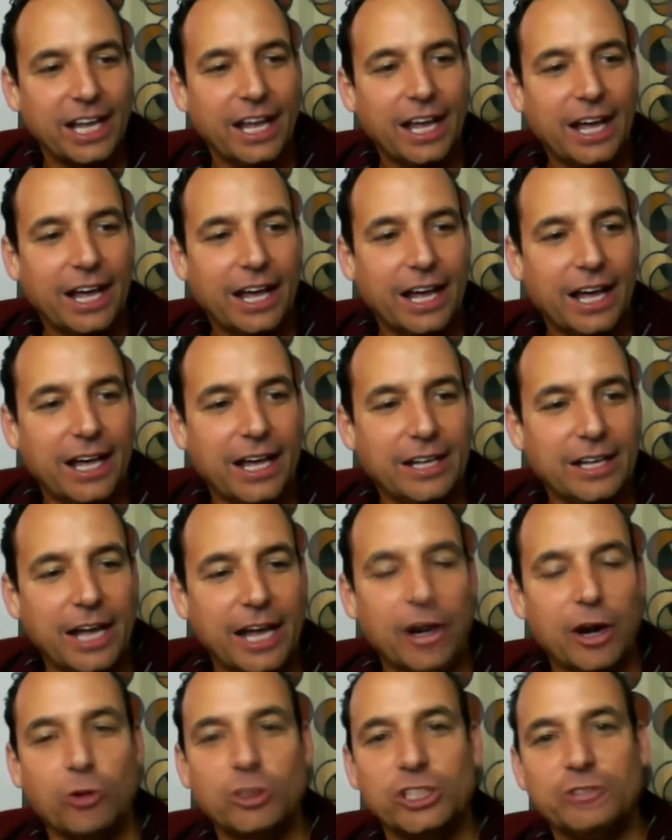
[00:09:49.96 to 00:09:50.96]

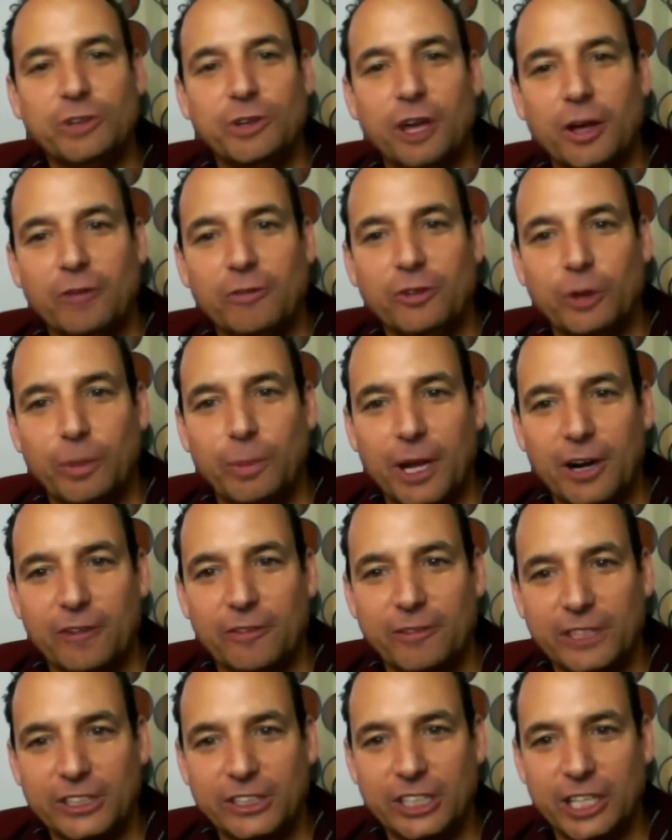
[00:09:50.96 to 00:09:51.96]
I don't just feel better
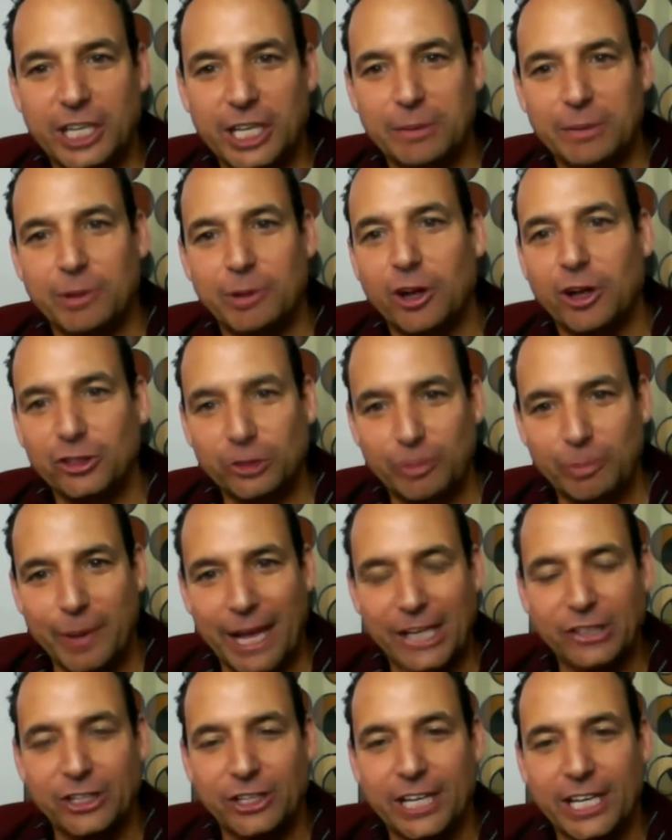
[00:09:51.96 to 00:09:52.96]
physically, but also
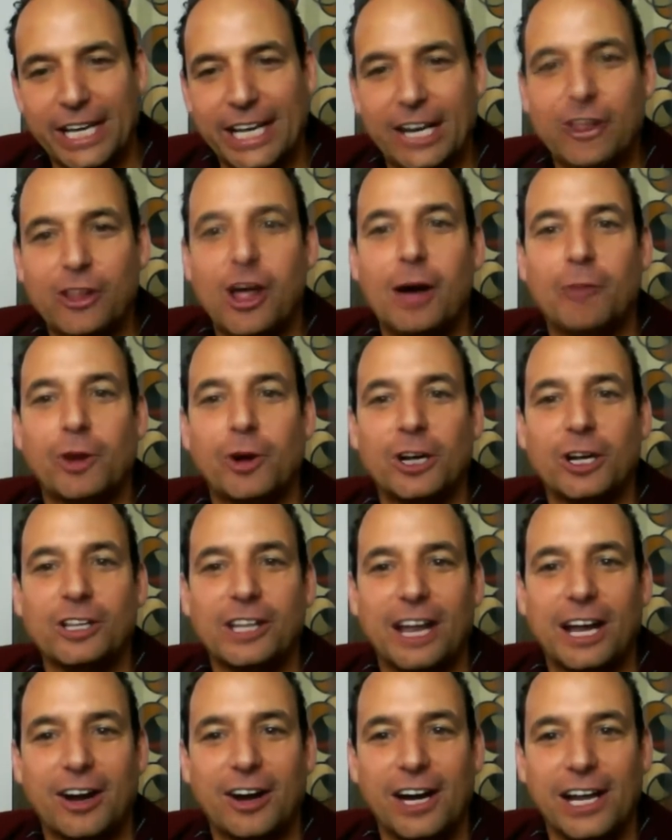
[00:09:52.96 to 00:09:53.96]
mentally. I get a lot more
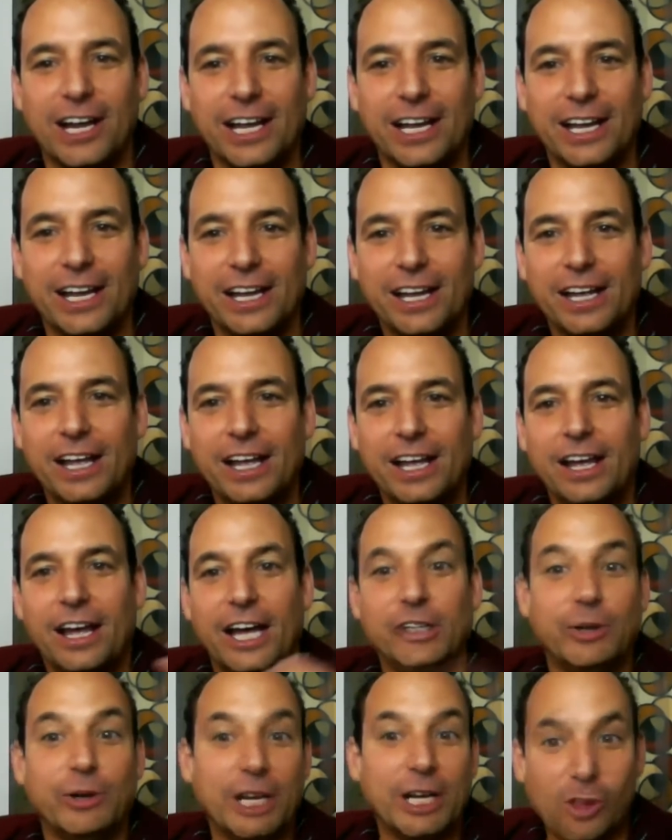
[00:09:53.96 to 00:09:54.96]
clarity.
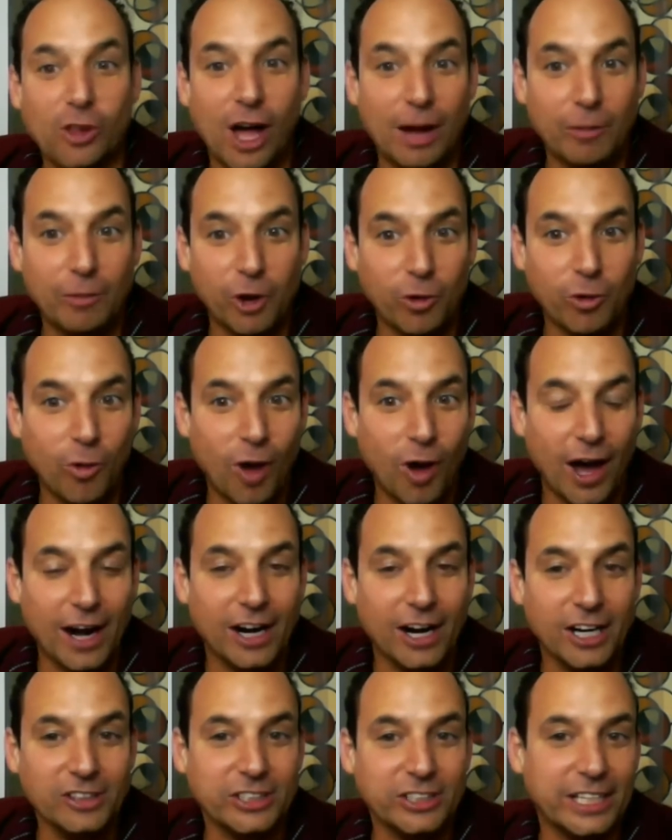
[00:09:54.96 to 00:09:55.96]
I drink a lot more
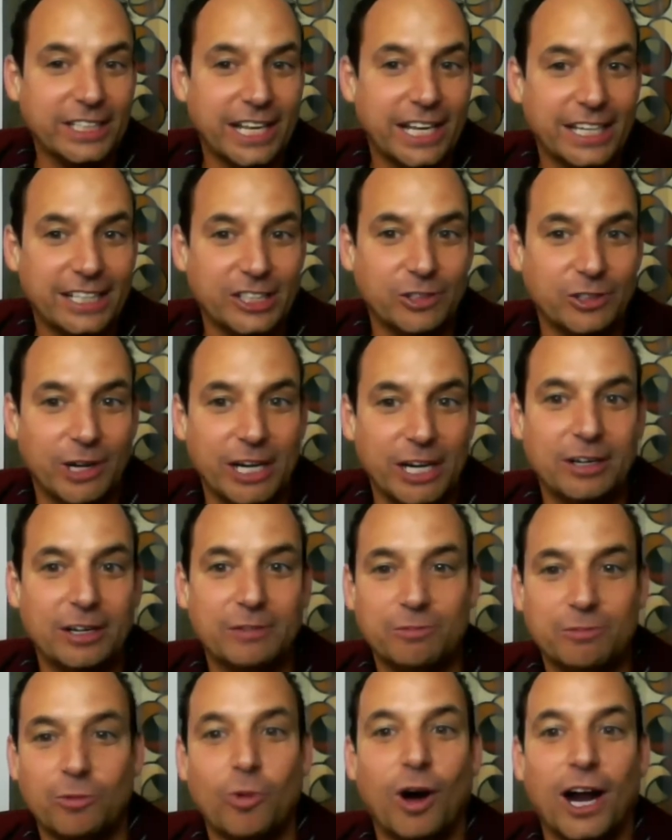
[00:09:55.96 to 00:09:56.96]
water because I tend to drink
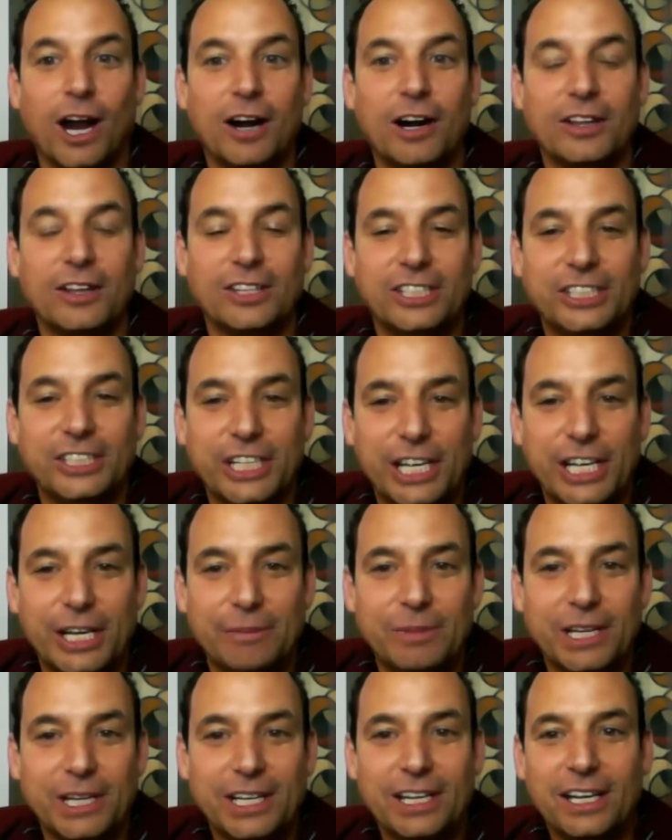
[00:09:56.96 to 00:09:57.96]
water at the
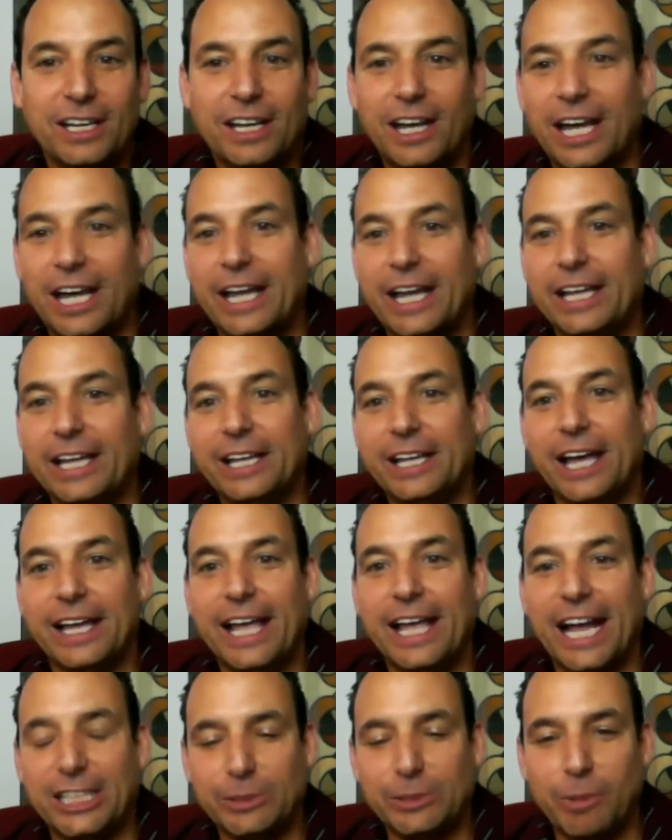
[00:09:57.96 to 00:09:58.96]
gym. I
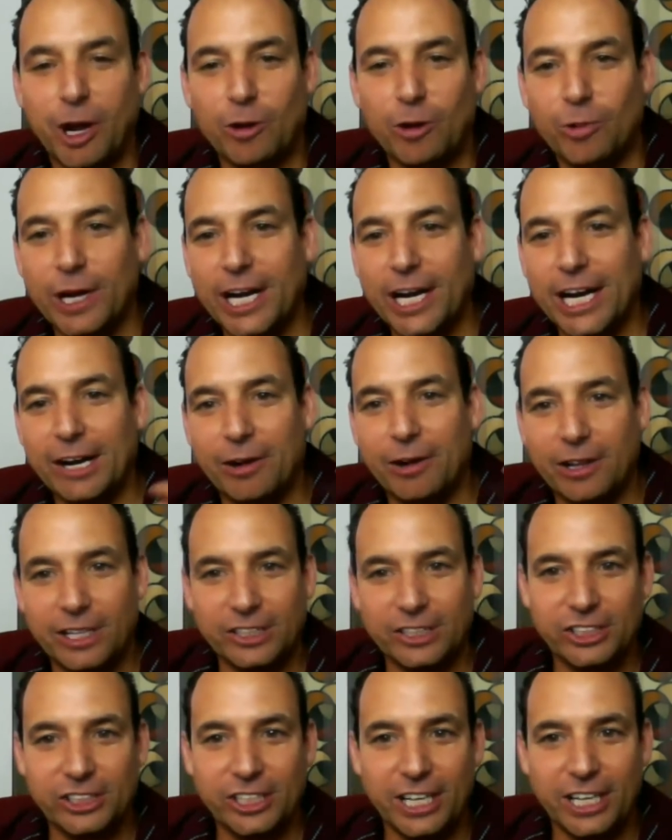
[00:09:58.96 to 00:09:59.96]
catch up on reading, or I
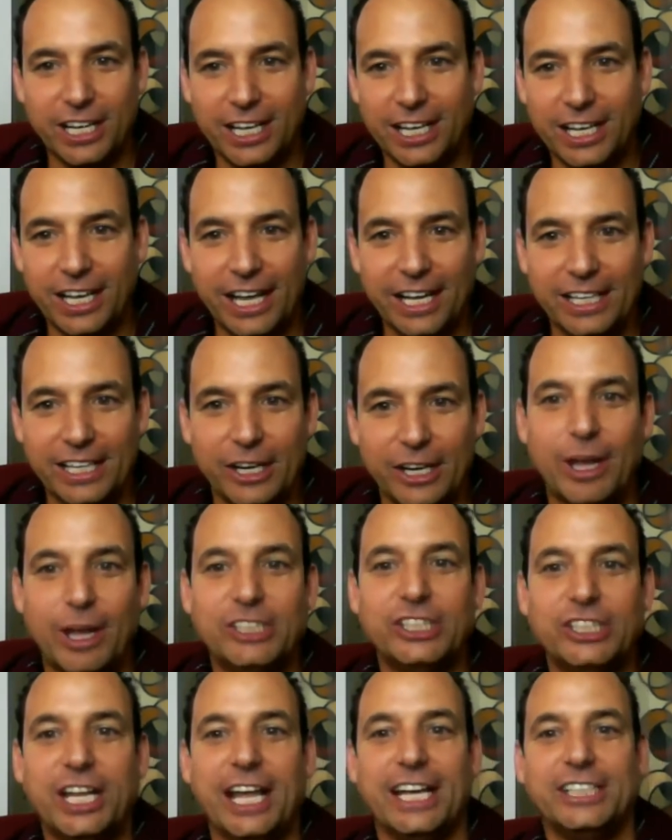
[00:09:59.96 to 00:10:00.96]
listen to
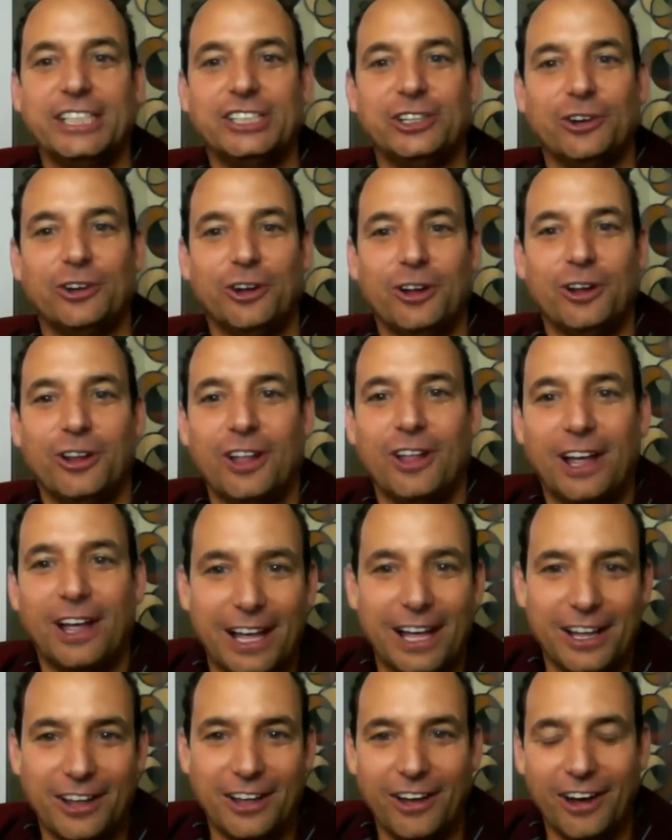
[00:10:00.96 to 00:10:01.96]
educational
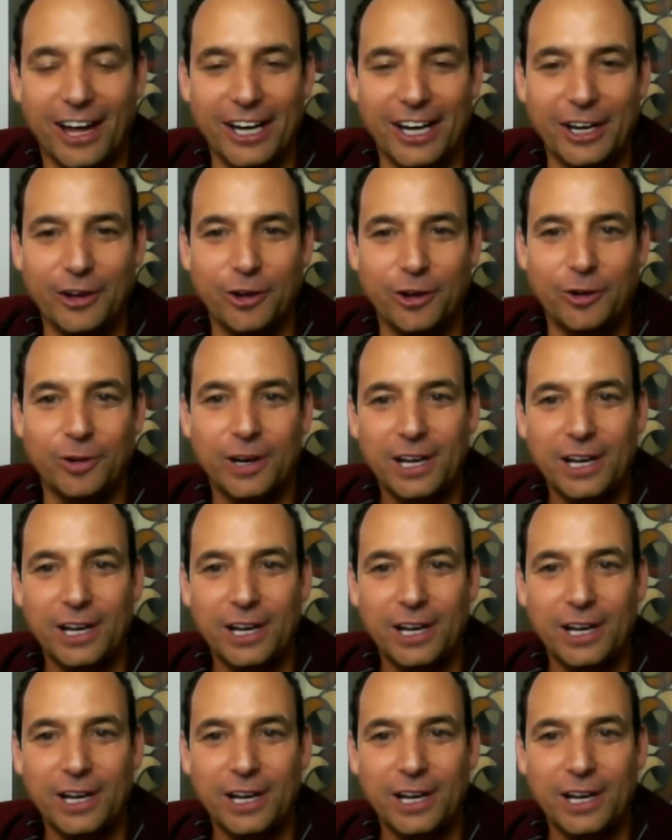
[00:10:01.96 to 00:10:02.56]
audio